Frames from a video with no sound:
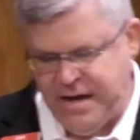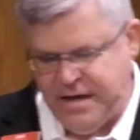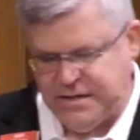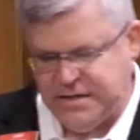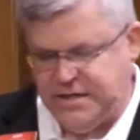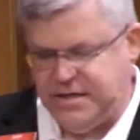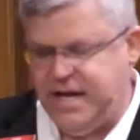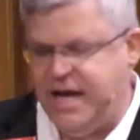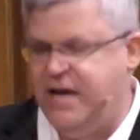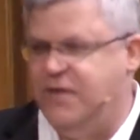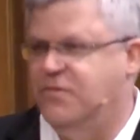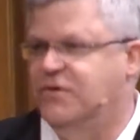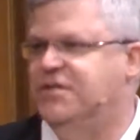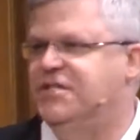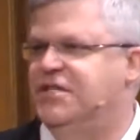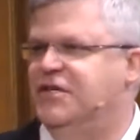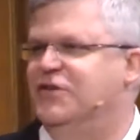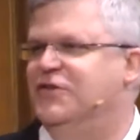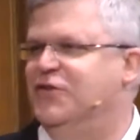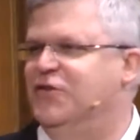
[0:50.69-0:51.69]
Today, we're
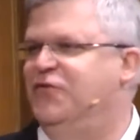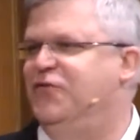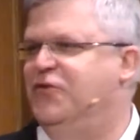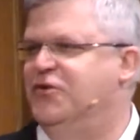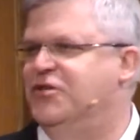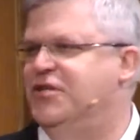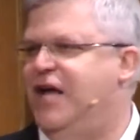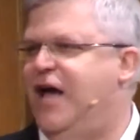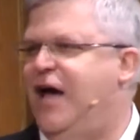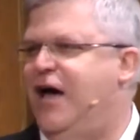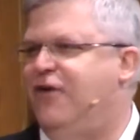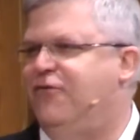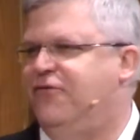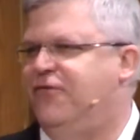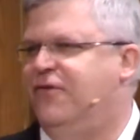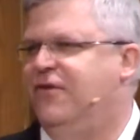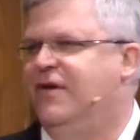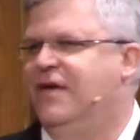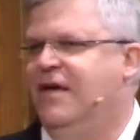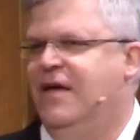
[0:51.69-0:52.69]
still in the first
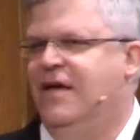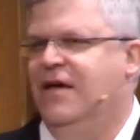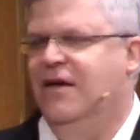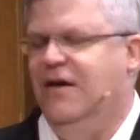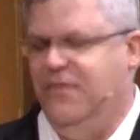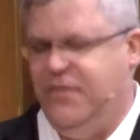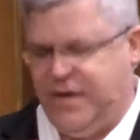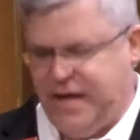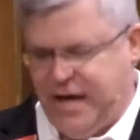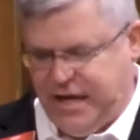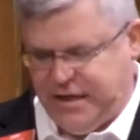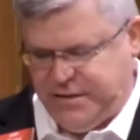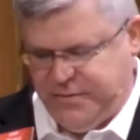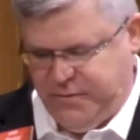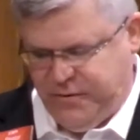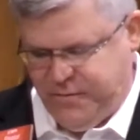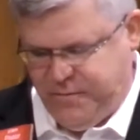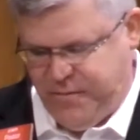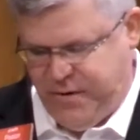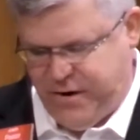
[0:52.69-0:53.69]
half of the
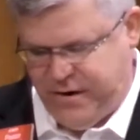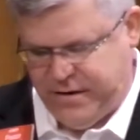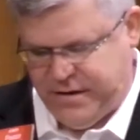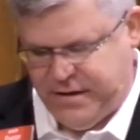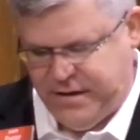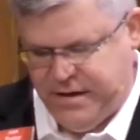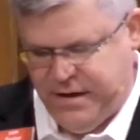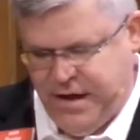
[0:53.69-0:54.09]
Gospel of Mark,